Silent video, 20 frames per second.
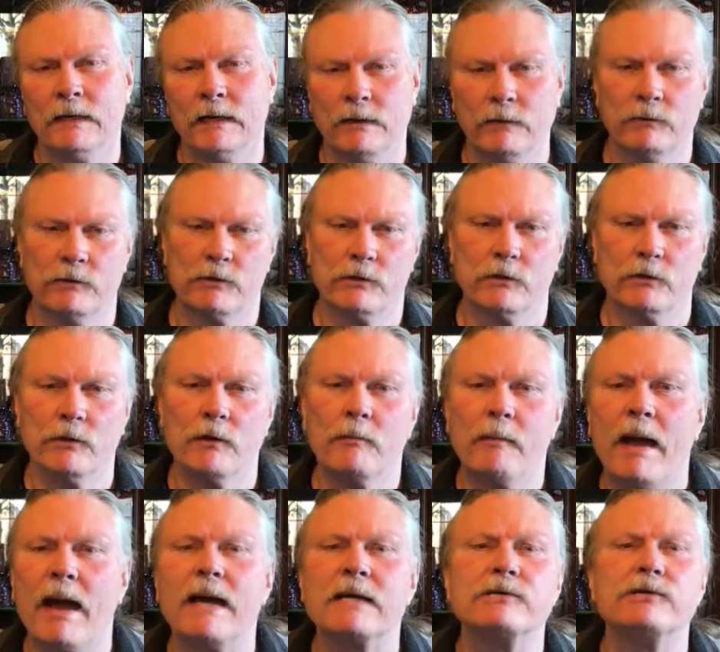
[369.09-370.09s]
He was on the
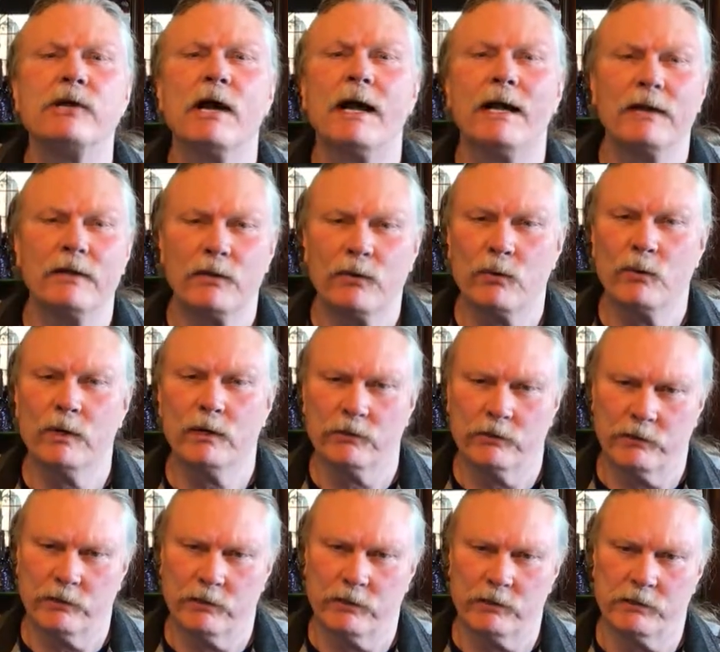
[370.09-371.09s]
backside of the
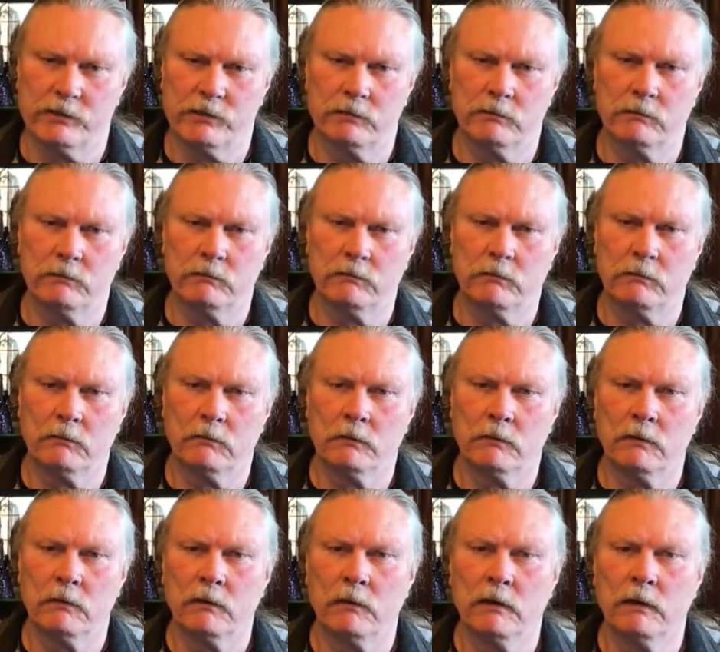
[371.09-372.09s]
wilderness,
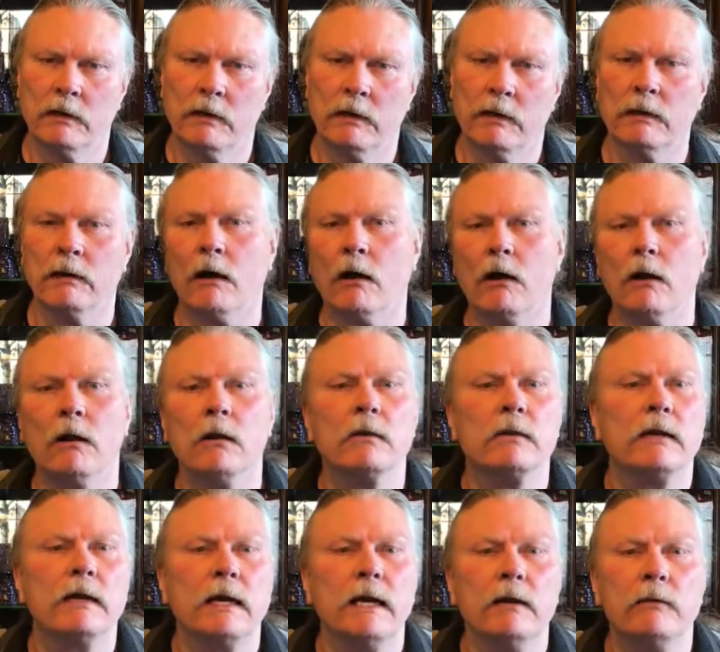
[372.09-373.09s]
and
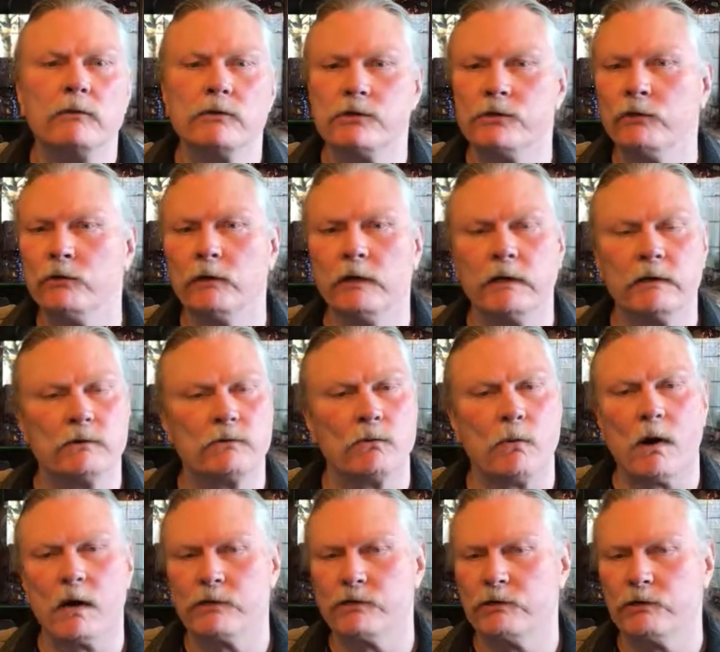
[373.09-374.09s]
all that he was doing was
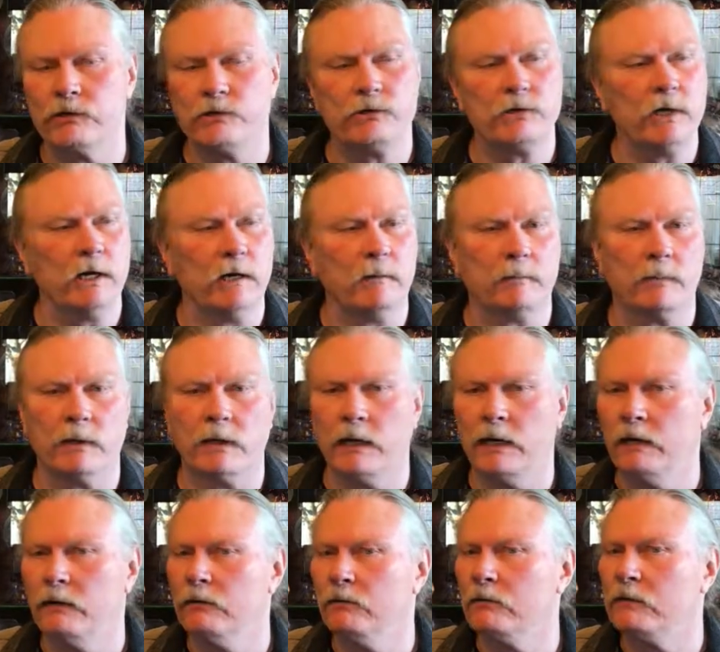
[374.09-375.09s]
watching sheep, and
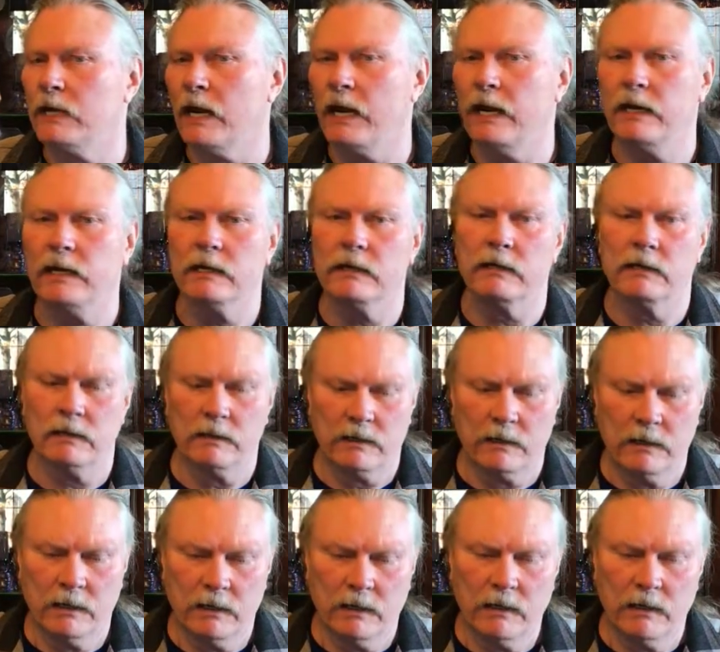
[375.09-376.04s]
he would take and